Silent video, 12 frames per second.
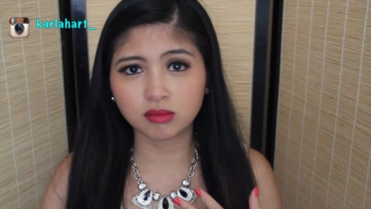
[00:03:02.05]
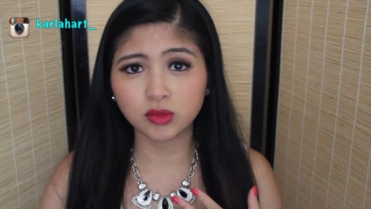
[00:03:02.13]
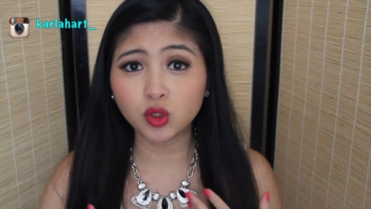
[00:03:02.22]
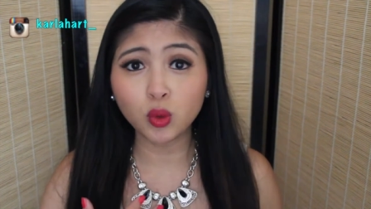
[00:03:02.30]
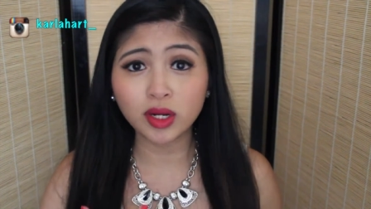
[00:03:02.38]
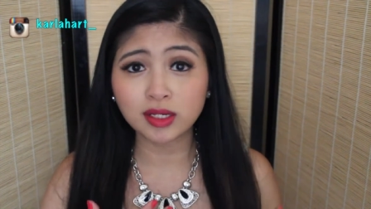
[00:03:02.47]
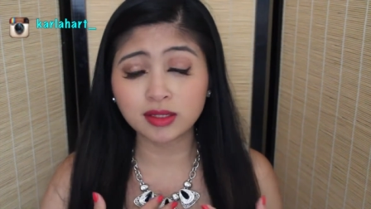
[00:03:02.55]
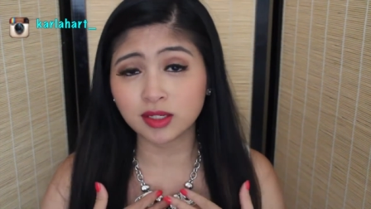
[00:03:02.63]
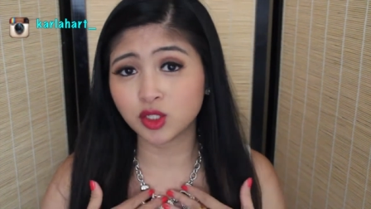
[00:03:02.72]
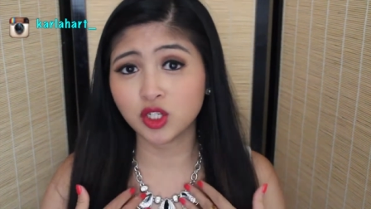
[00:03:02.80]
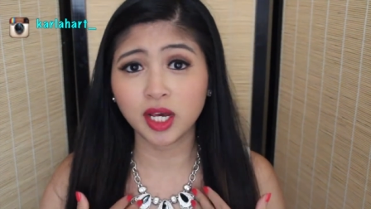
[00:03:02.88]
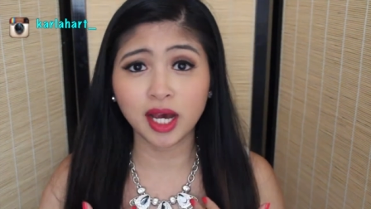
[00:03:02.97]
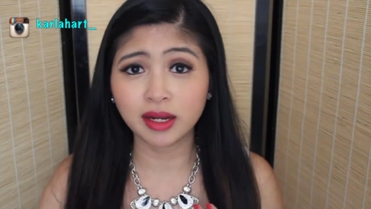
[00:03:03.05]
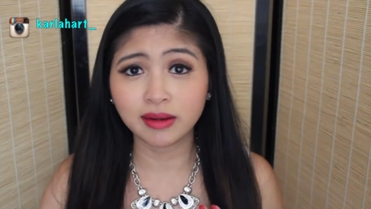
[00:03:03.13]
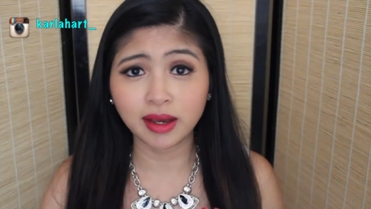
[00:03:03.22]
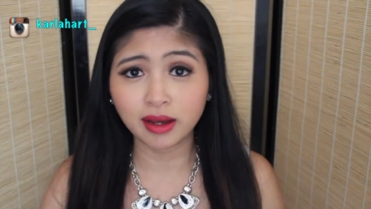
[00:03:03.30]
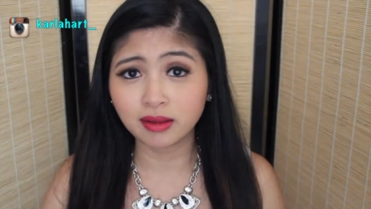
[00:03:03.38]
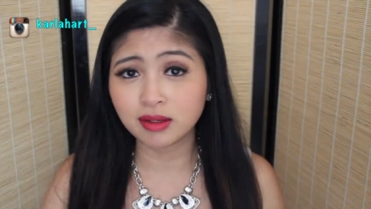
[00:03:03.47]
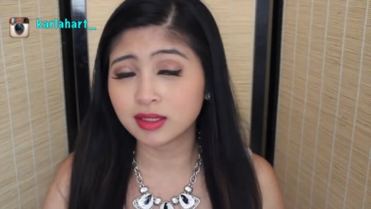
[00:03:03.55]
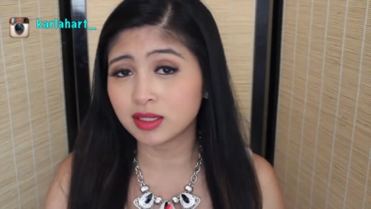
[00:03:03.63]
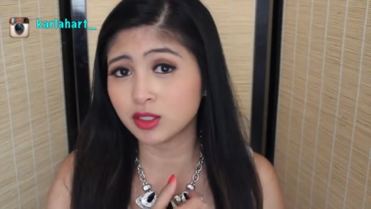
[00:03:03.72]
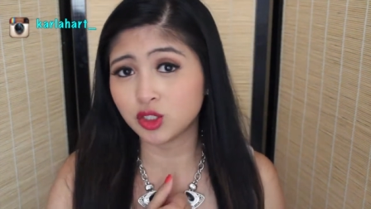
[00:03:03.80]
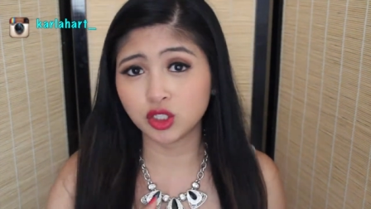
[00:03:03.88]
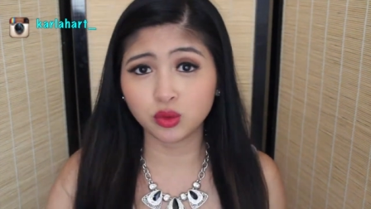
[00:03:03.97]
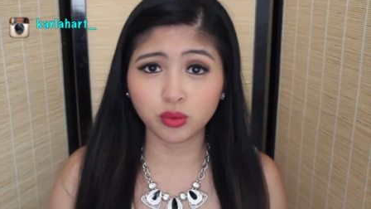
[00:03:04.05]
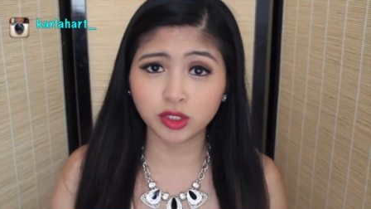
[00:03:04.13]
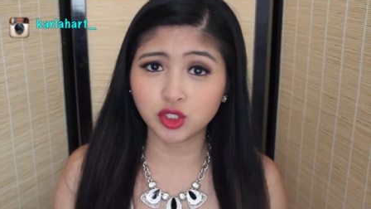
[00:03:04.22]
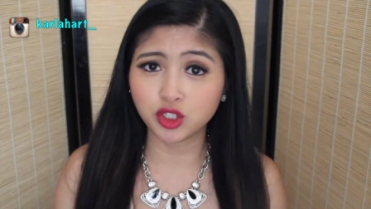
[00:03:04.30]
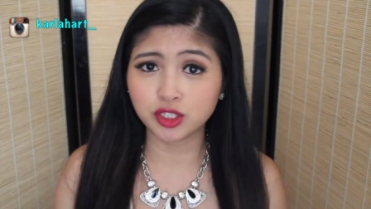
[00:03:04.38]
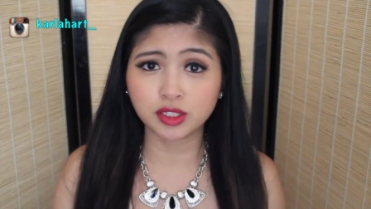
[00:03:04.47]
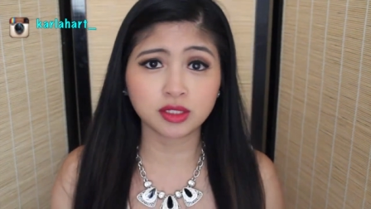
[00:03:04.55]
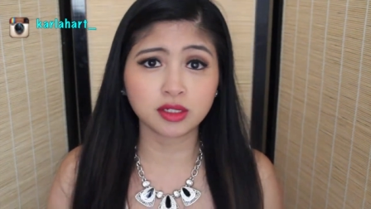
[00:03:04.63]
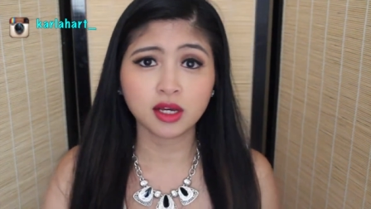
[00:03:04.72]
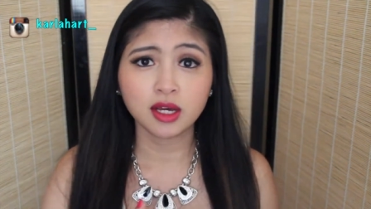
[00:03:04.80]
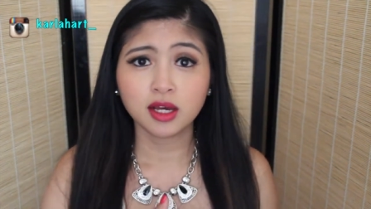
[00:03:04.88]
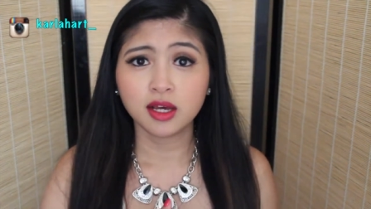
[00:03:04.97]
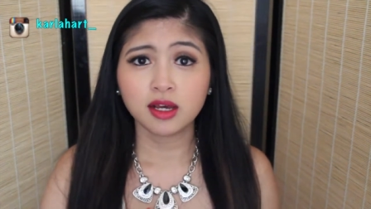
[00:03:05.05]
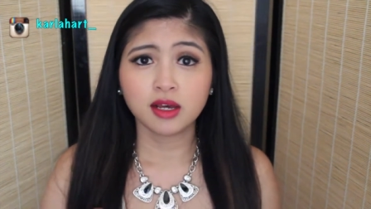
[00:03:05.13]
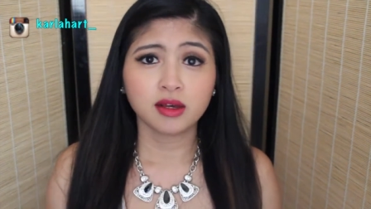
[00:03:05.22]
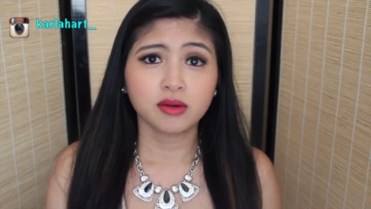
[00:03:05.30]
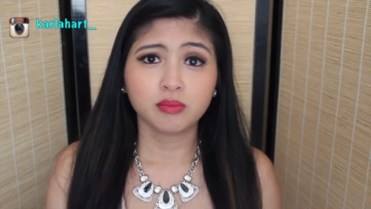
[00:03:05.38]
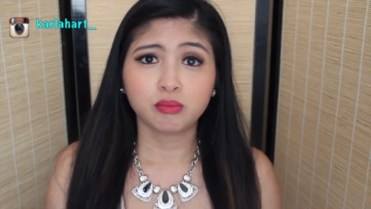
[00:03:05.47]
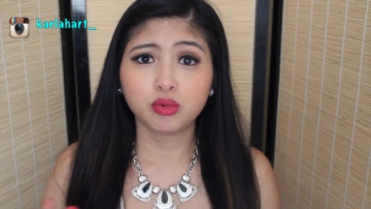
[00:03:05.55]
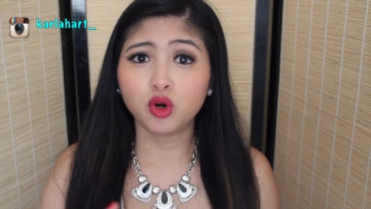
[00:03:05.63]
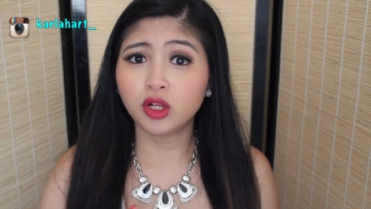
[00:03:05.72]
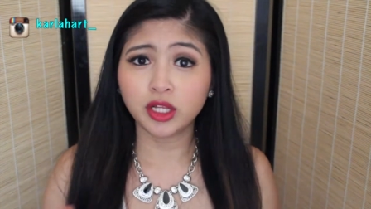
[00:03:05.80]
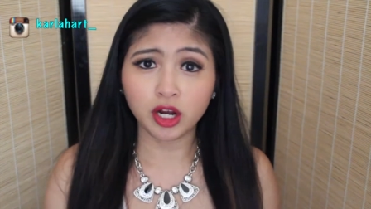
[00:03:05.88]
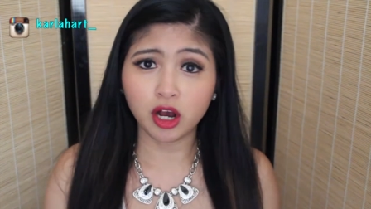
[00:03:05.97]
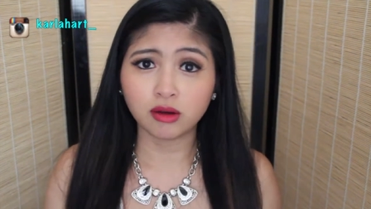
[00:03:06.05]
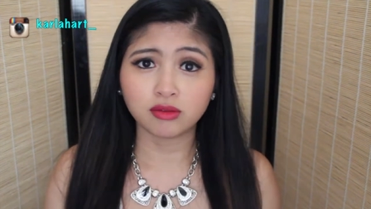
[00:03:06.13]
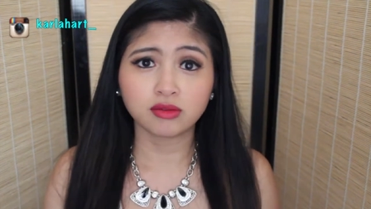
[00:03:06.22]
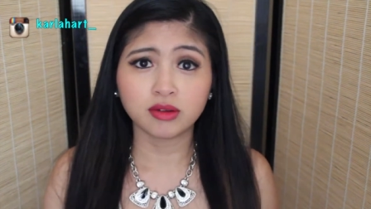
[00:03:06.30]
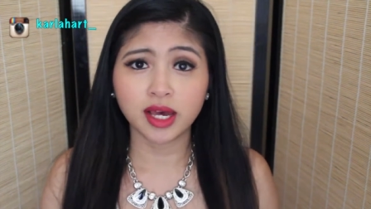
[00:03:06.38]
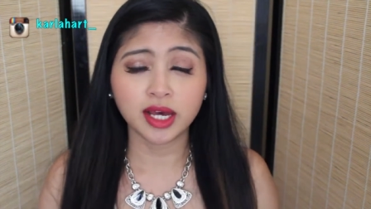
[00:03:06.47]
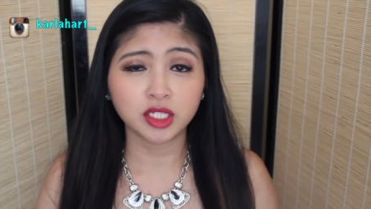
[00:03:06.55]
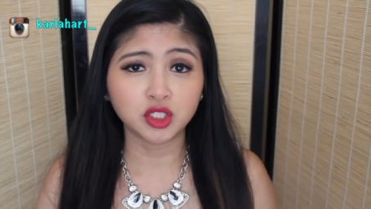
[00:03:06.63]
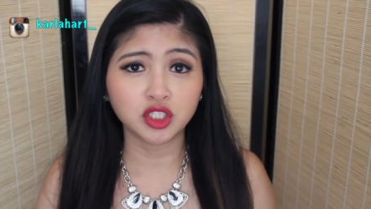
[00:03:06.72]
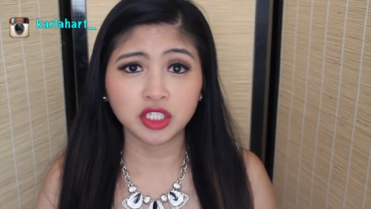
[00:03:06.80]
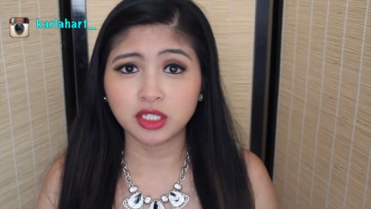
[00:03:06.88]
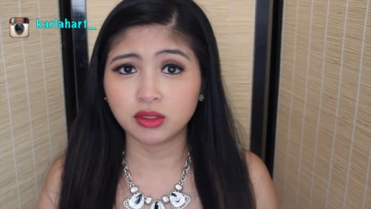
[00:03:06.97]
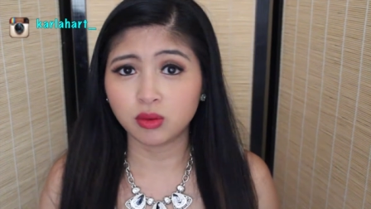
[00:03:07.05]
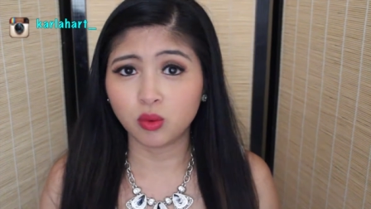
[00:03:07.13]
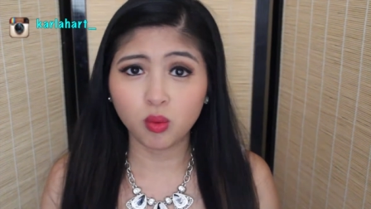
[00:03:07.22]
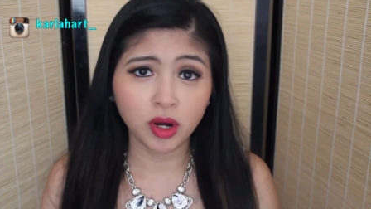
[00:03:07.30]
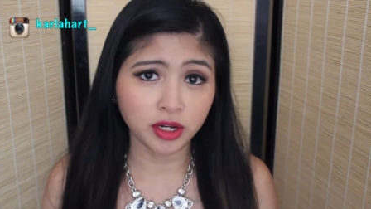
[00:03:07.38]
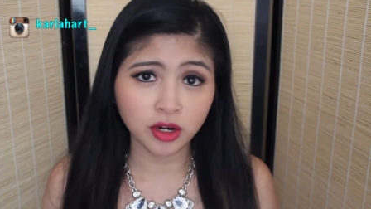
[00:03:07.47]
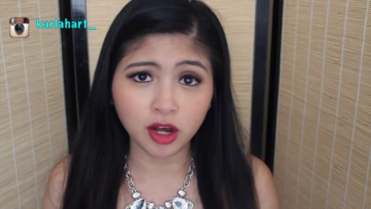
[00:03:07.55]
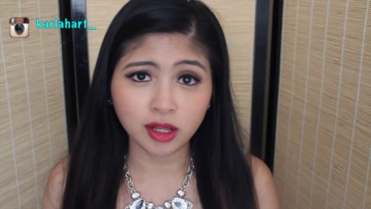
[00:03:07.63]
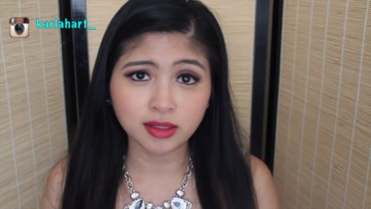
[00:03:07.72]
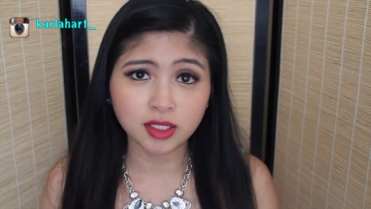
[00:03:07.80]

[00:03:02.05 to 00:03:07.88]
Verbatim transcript: noticed that she had a necklace and she would just pull it off and she didn't want it on.